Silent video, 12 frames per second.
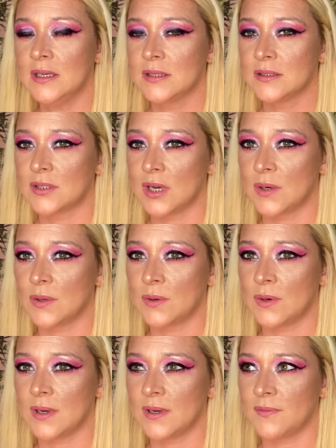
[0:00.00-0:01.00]
total
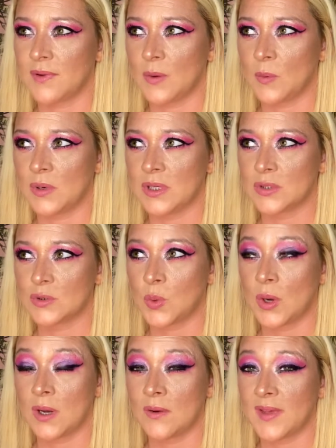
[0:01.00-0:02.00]
of what,
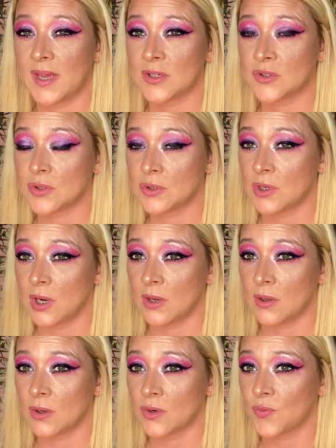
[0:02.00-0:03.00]
12 extra
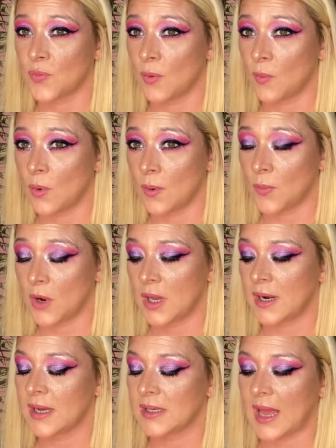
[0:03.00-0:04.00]
dollars for 1
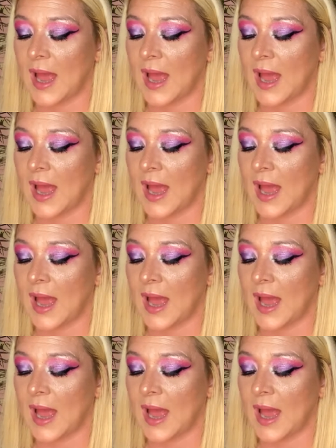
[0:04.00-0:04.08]
product.